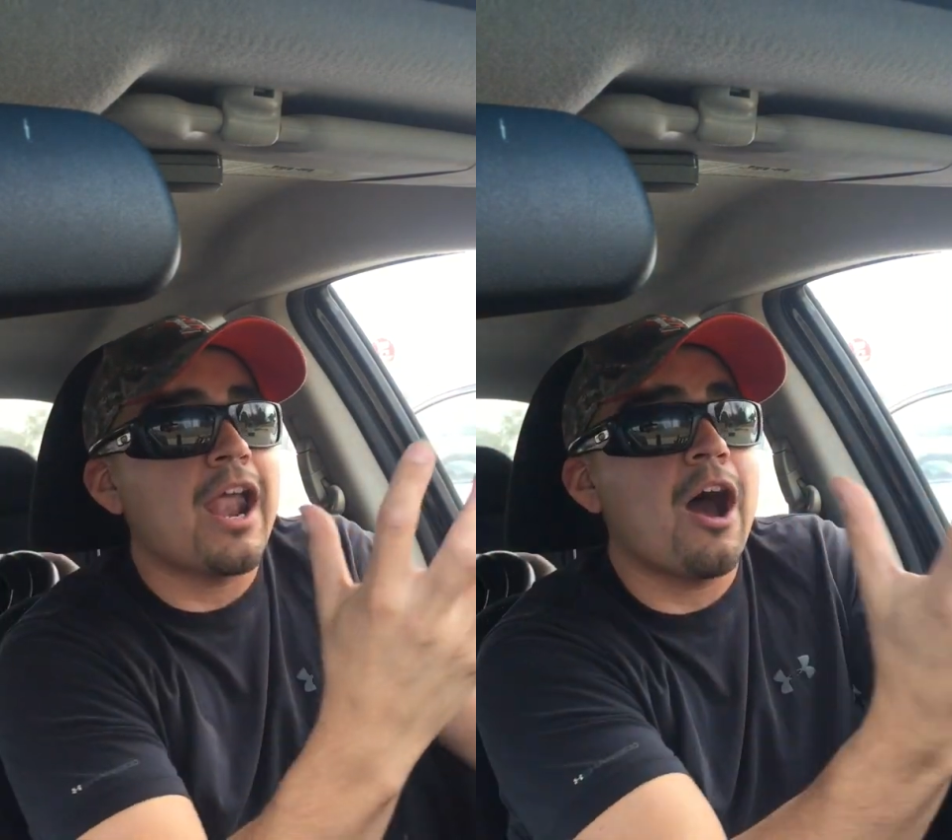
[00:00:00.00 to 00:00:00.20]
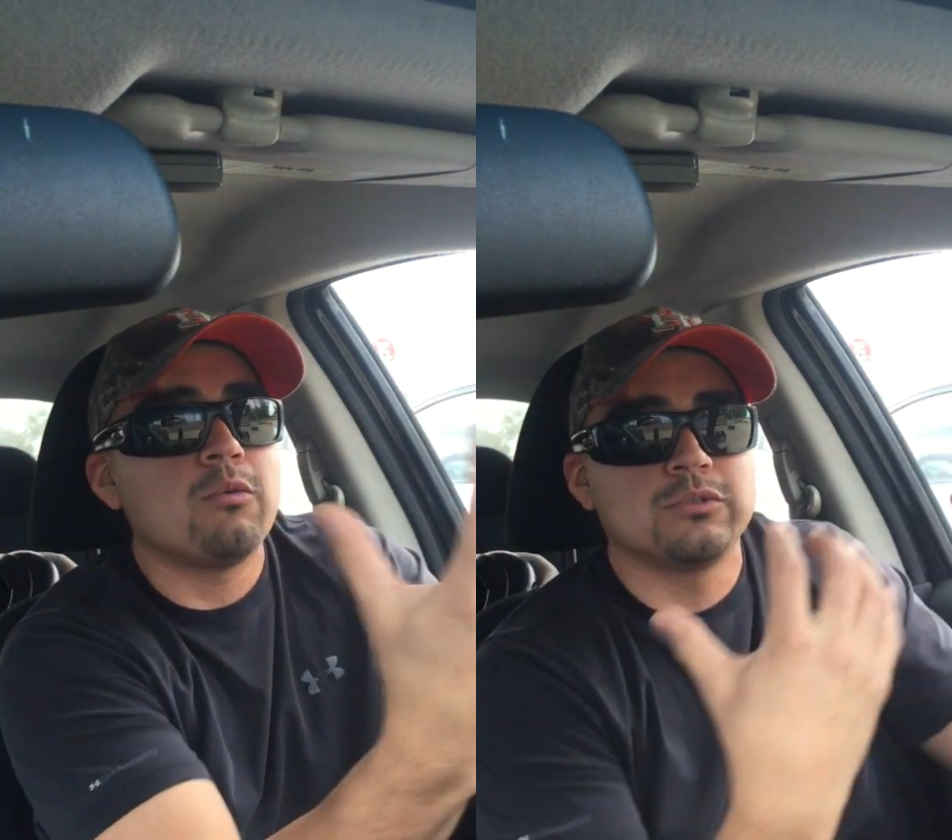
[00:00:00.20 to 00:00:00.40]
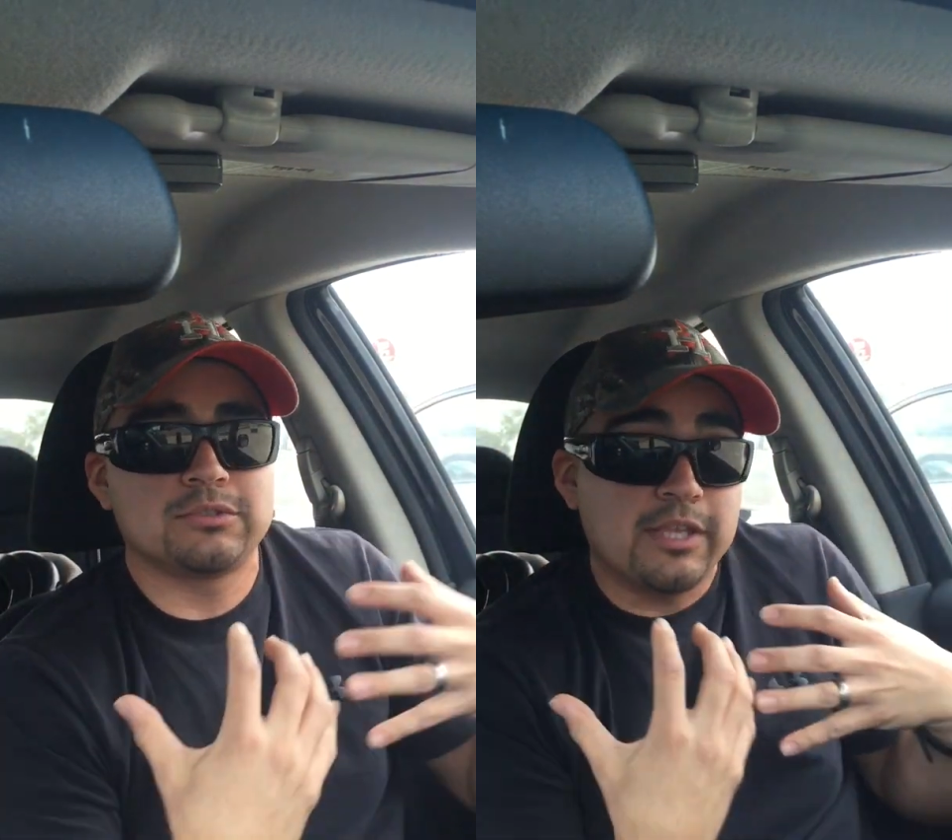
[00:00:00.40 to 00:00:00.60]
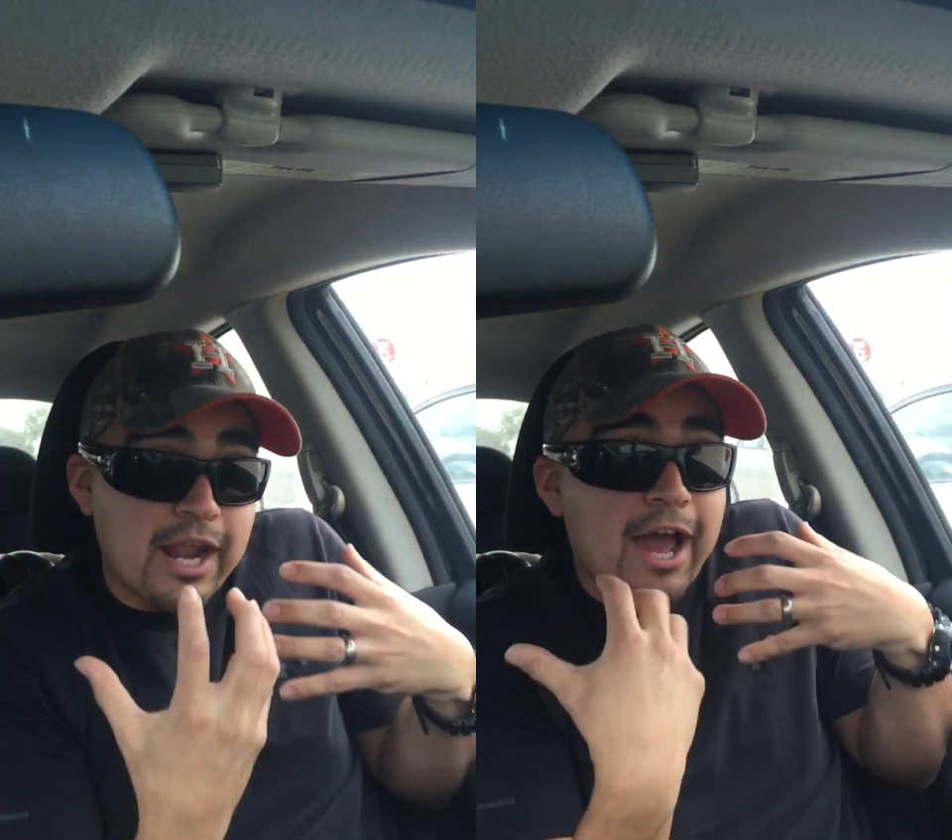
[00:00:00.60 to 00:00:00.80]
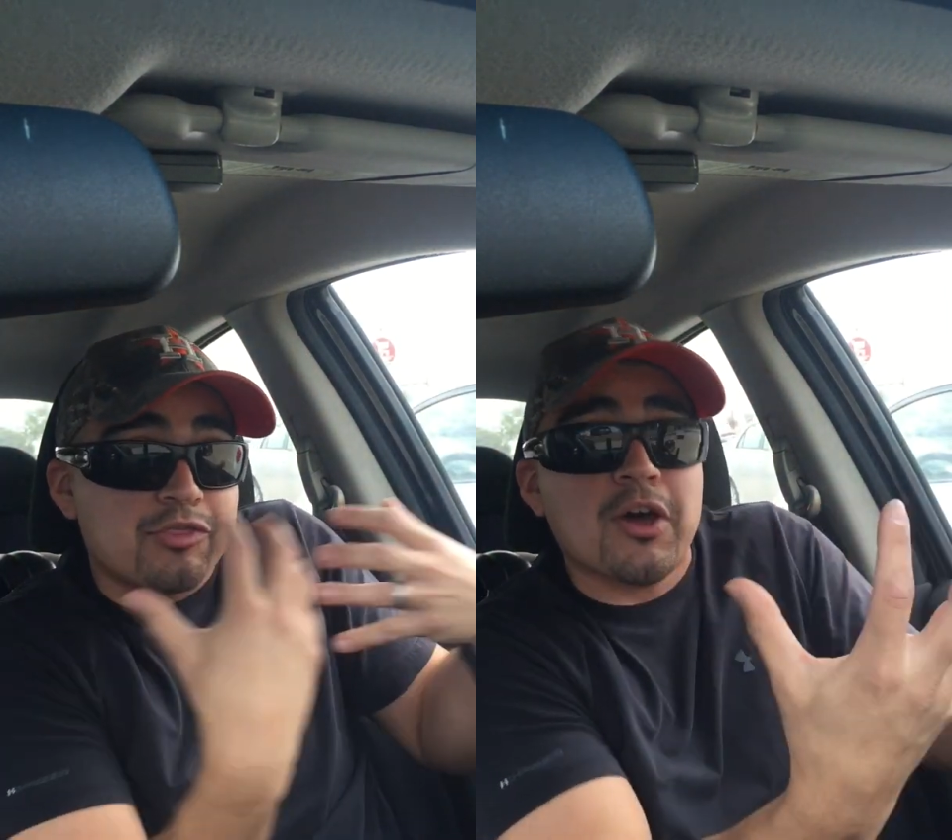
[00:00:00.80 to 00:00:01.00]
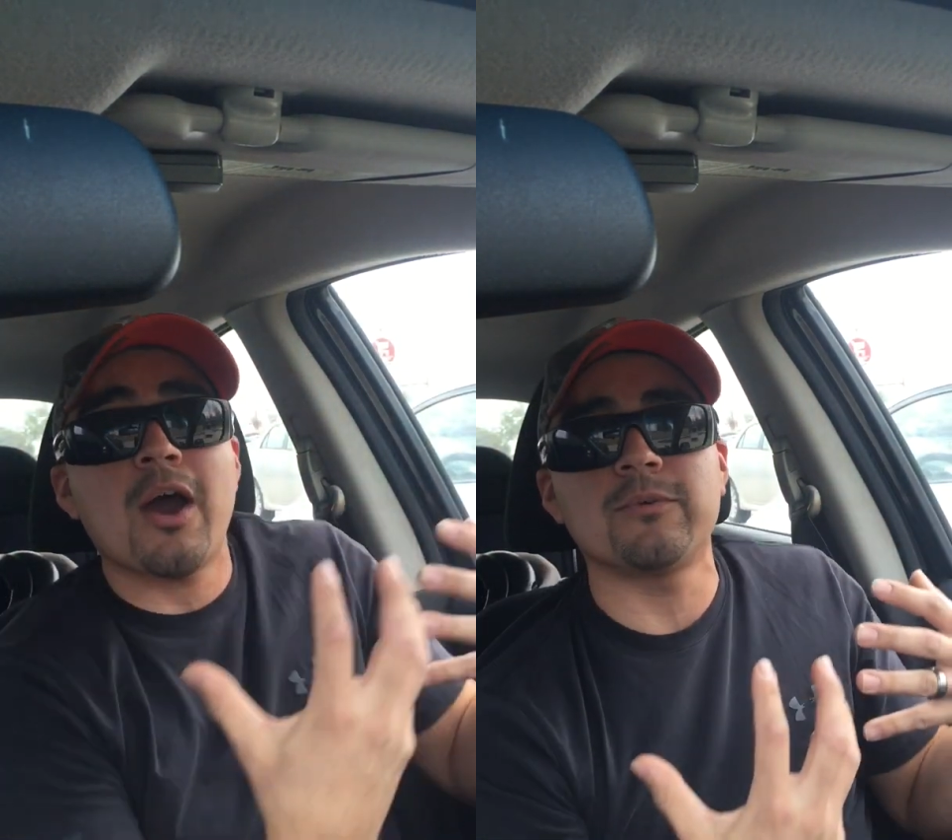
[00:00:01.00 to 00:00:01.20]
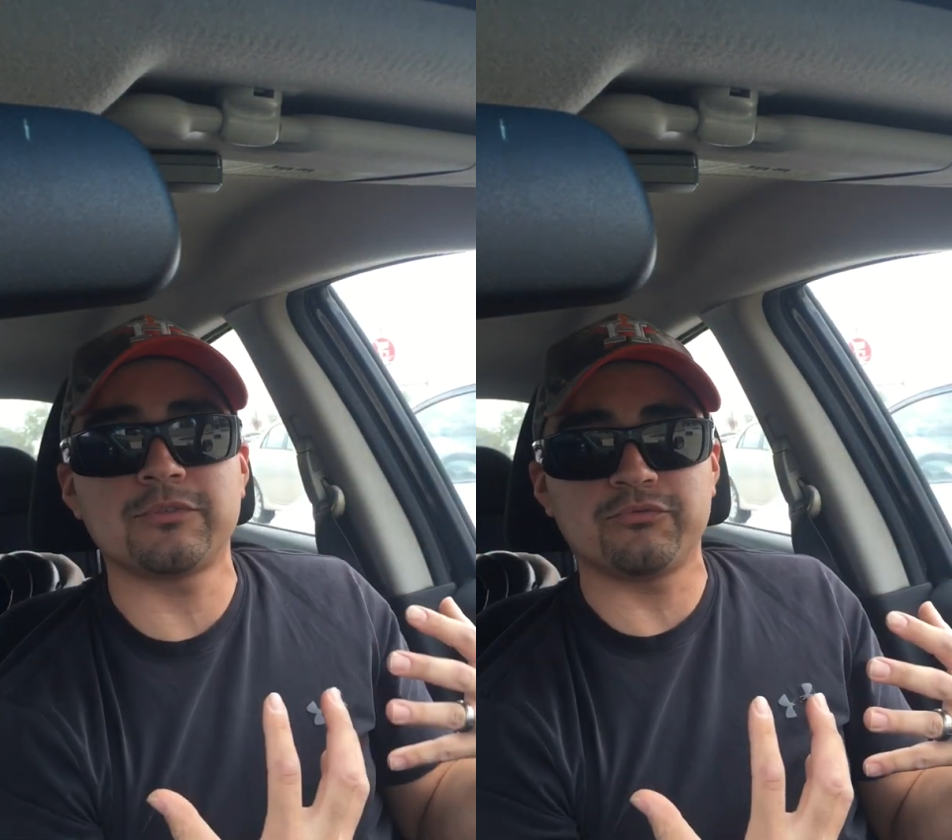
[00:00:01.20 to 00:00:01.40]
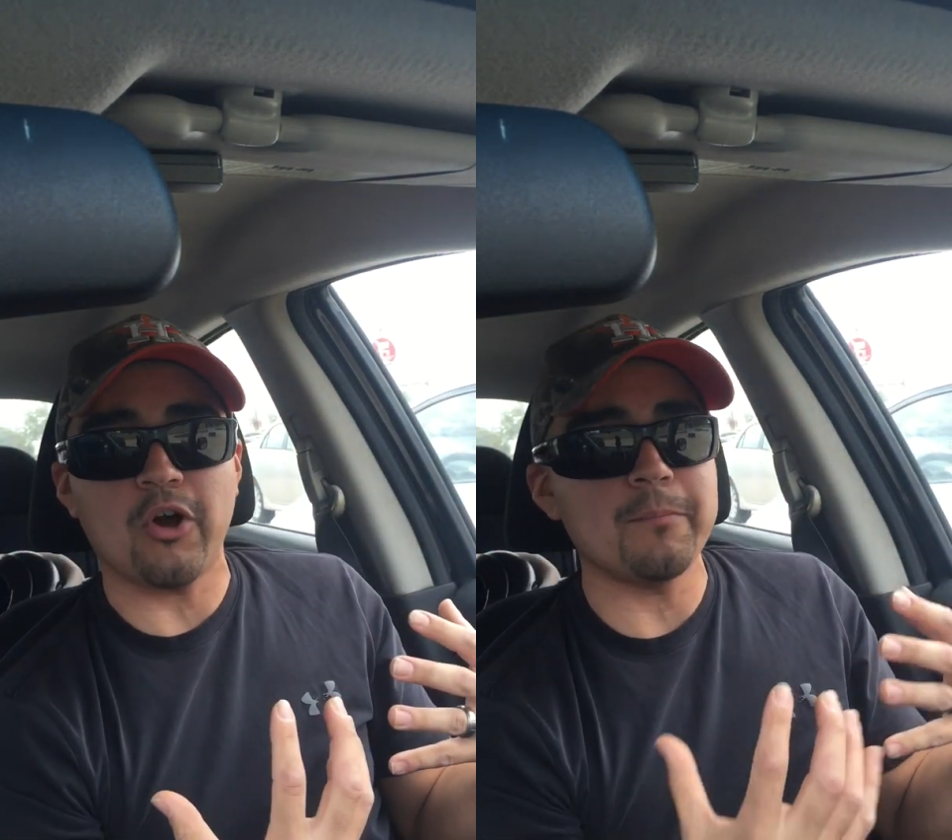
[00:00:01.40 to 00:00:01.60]
I thought was
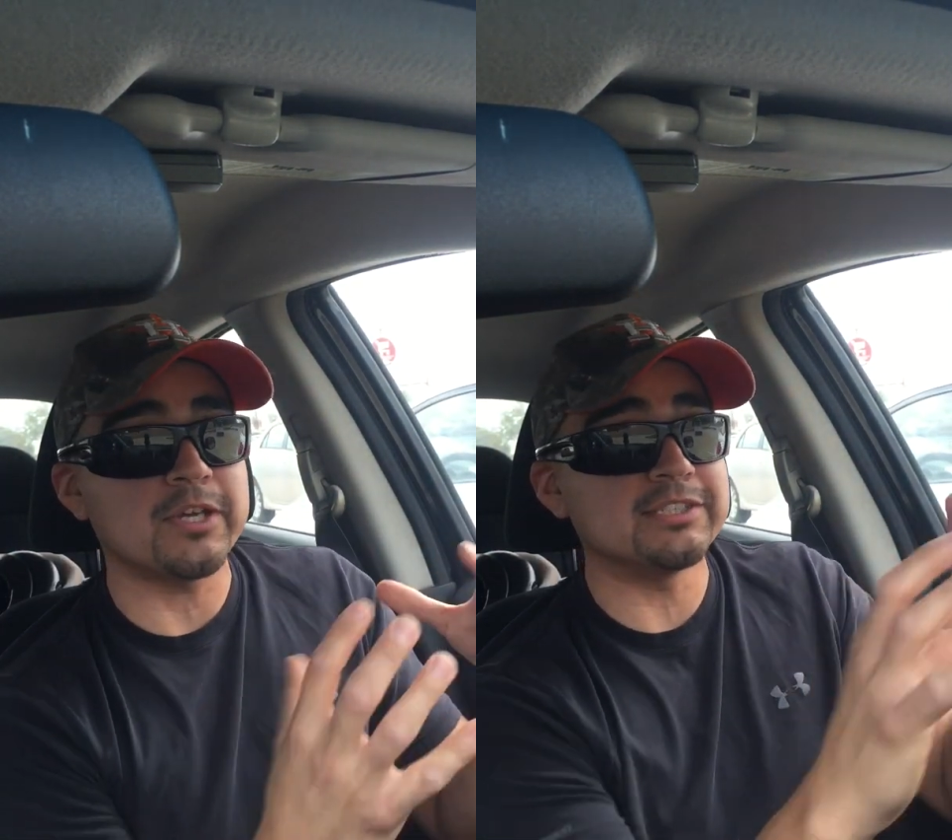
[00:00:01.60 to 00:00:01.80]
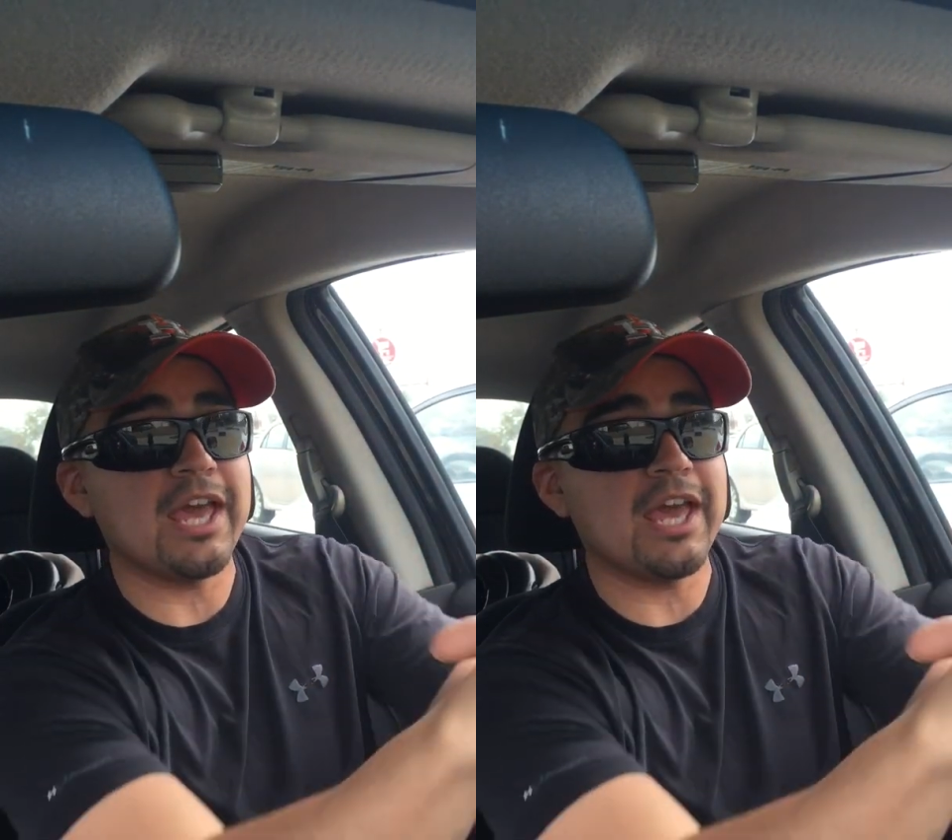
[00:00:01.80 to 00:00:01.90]
fun because